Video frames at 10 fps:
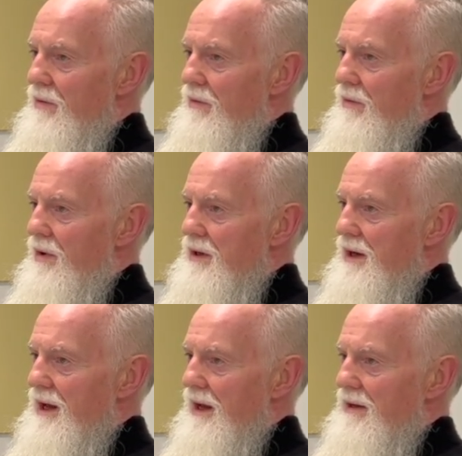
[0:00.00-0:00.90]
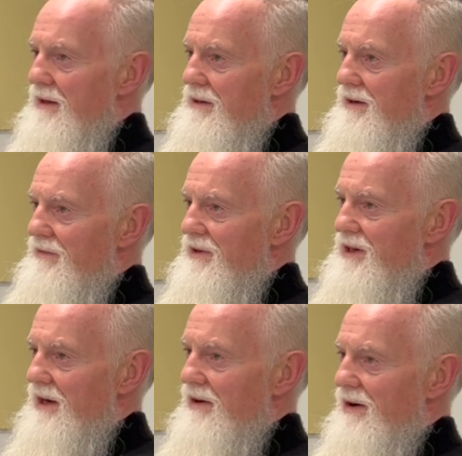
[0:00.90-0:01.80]
what can the different
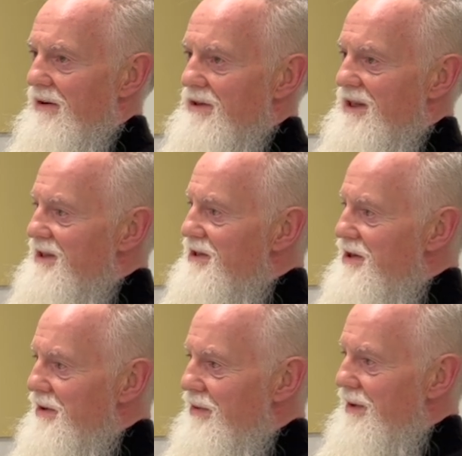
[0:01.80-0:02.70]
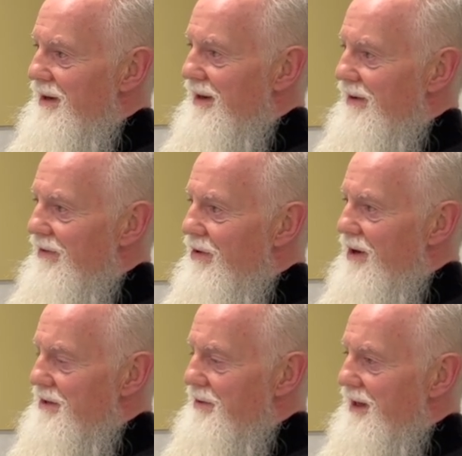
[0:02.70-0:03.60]
technologies do. Of
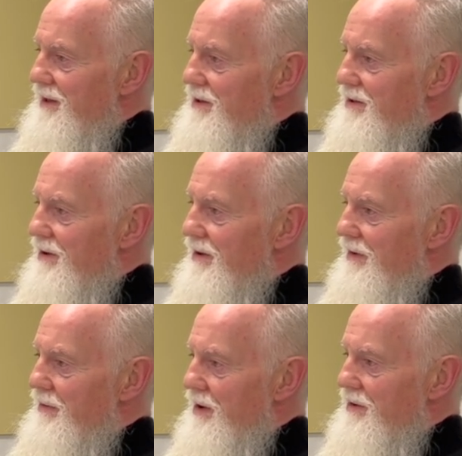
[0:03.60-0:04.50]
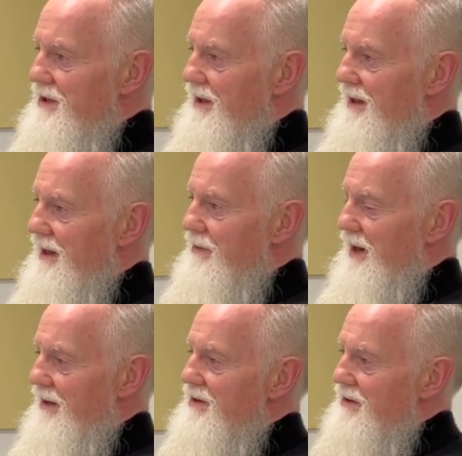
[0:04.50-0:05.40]
course, we need to sort of approach it that
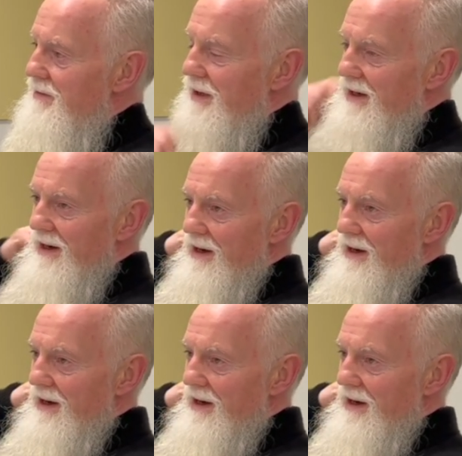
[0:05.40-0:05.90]
way too. But